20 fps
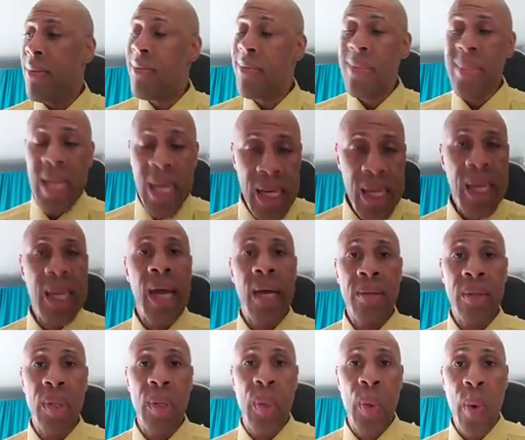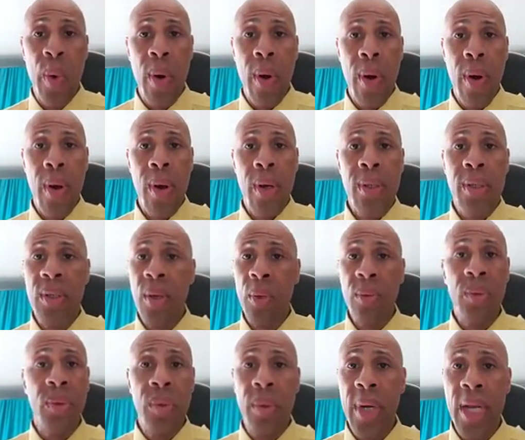take it out the door.
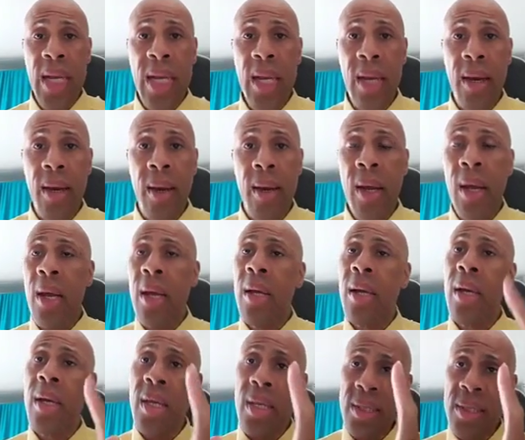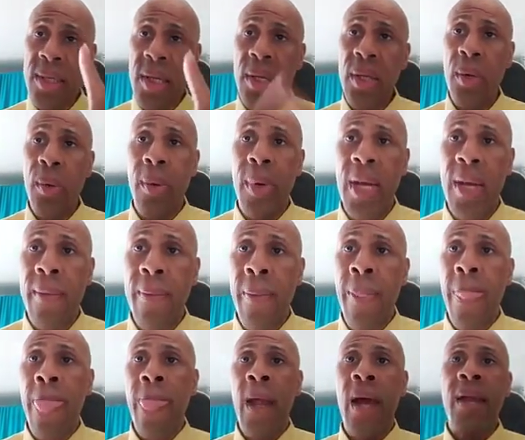Don't do it here. Continuing.
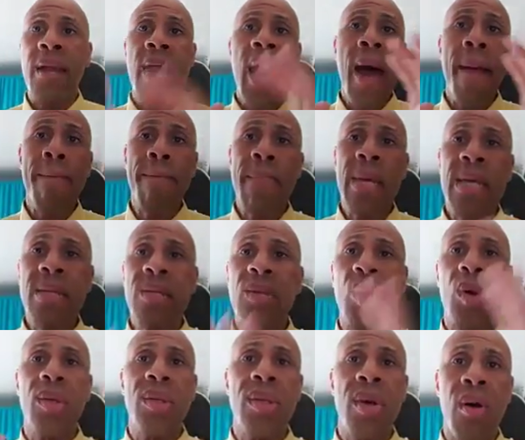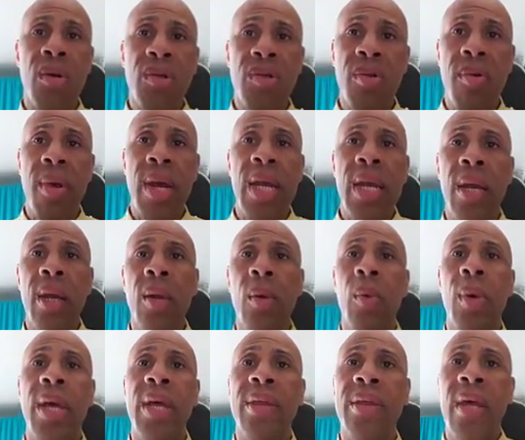Not mixed or adulterated
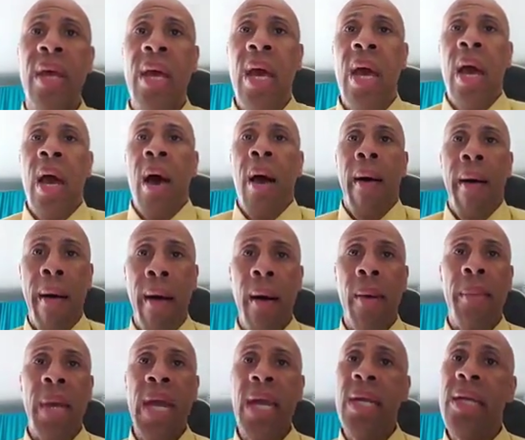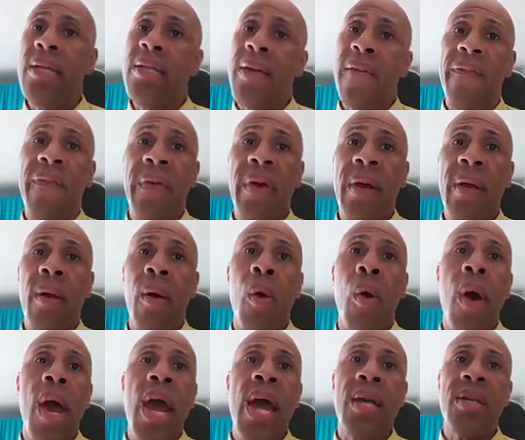with any different
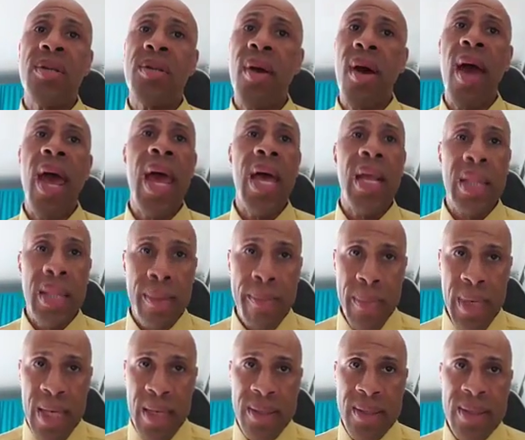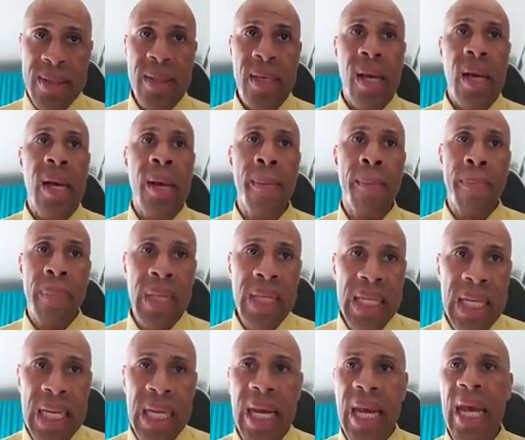or extra elements,
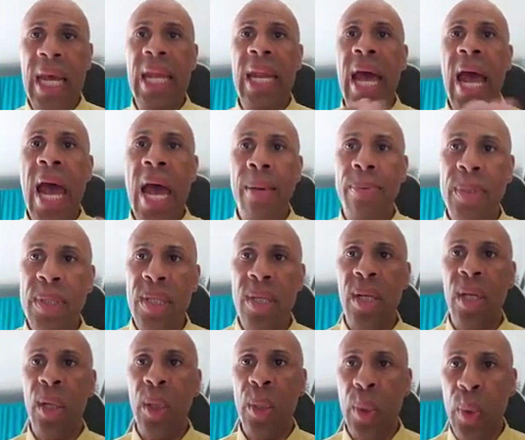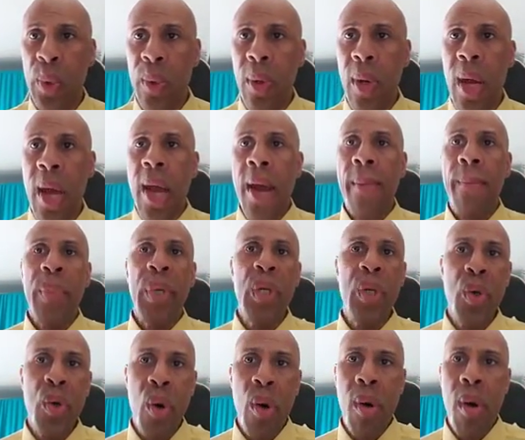complete and absolute,
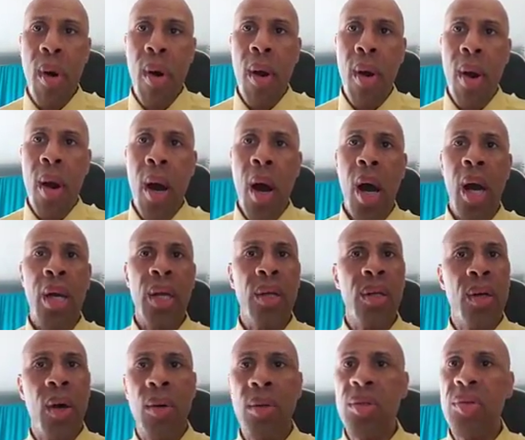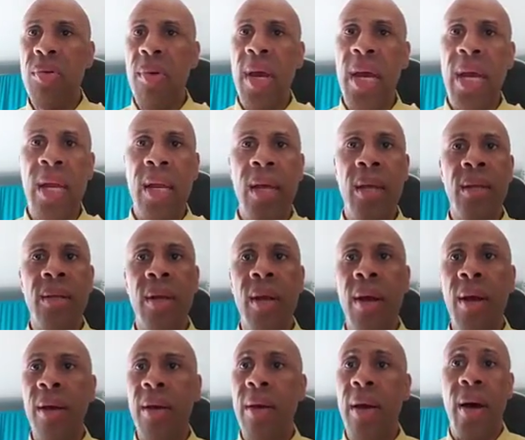pure, unadulterated
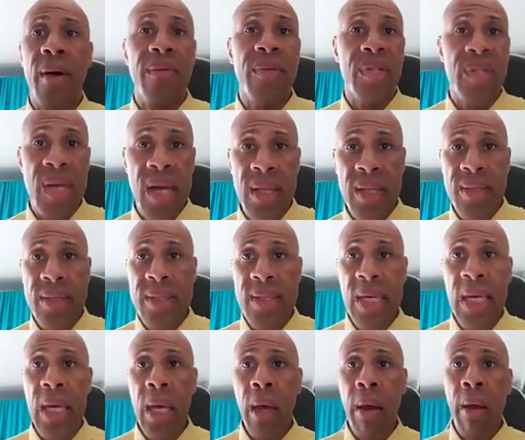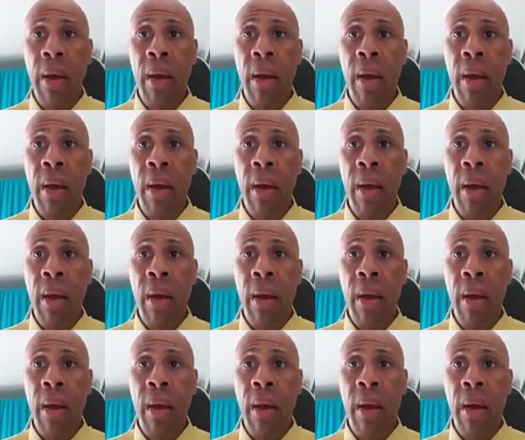of jealousy,